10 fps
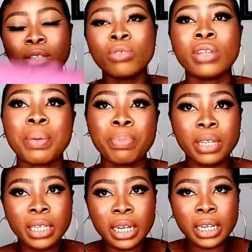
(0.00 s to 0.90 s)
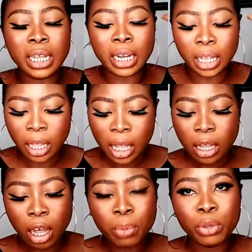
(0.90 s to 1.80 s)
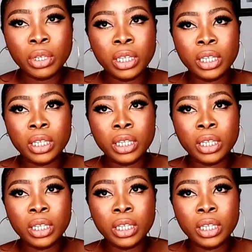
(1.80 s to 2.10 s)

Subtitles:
Those are pleated gele. I'll be using